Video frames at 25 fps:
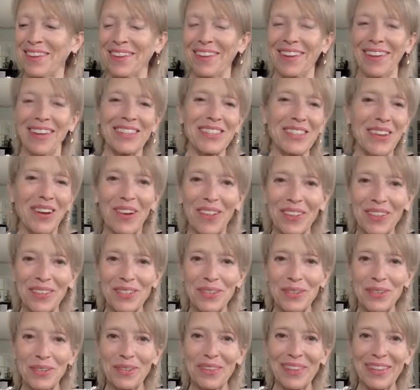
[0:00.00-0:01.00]
That's all the
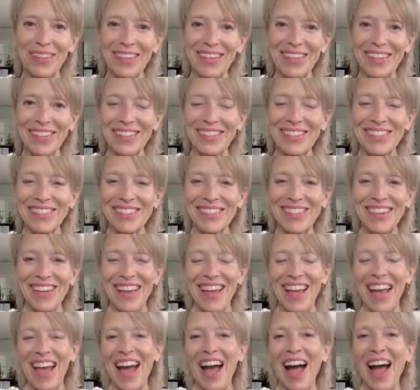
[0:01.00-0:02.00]
truth is.
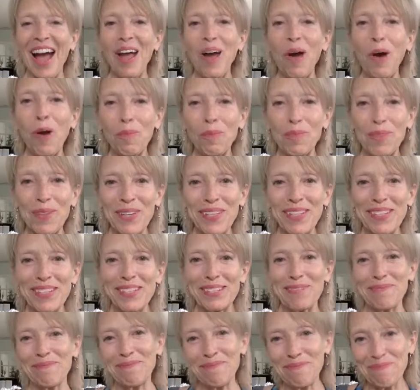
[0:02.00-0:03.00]
I hope
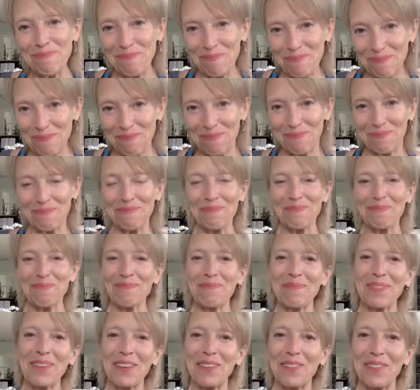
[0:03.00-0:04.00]
this
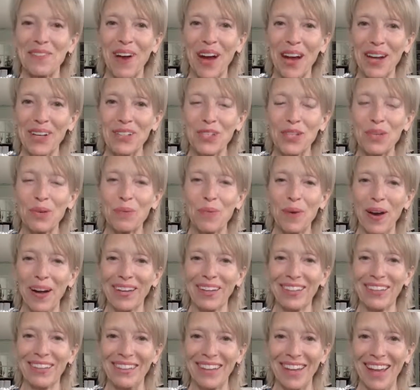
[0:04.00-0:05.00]
finds you
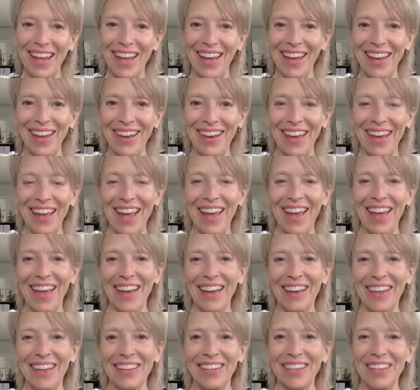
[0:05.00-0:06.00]
well today
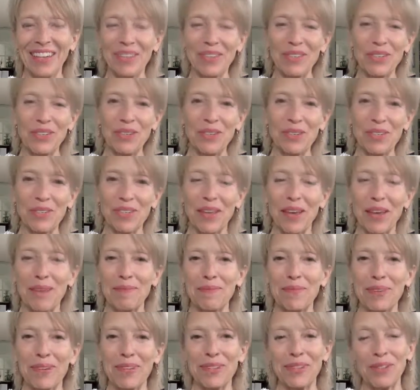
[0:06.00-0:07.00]
and gives you
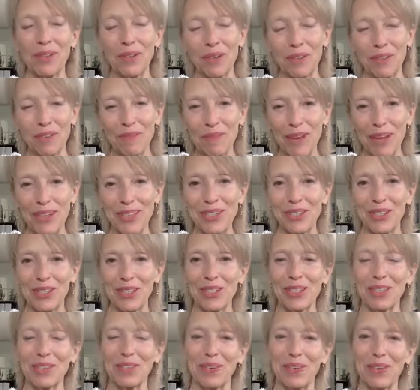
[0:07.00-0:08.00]
some intuitive
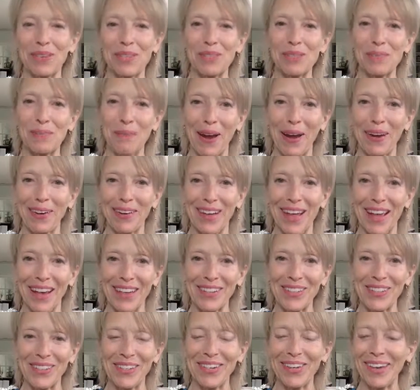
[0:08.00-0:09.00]
messages for inspired
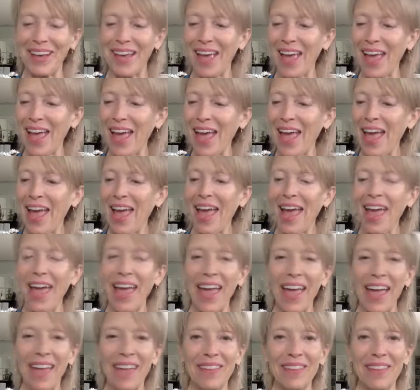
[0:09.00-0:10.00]
action,
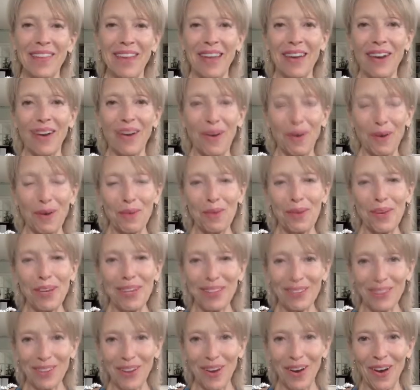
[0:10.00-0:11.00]
and that all
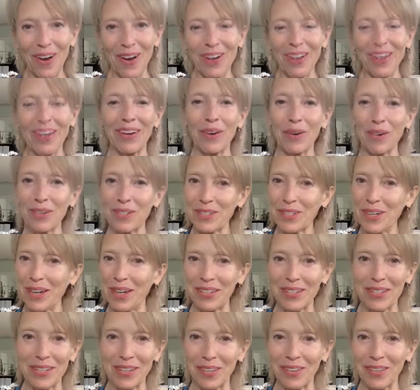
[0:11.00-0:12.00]
week long and
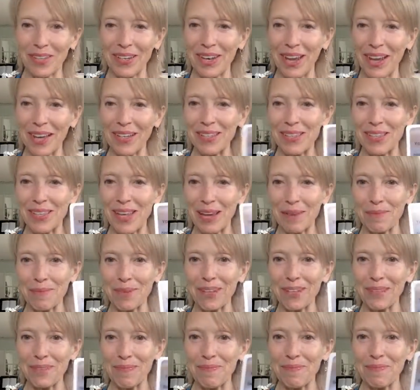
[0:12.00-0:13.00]
until the next
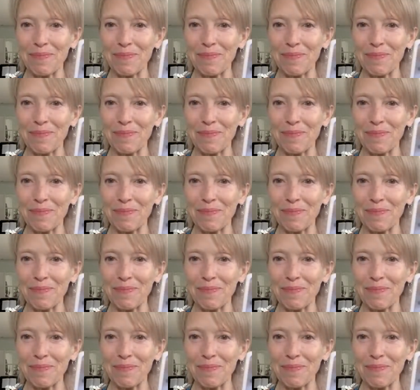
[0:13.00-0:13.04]
segment,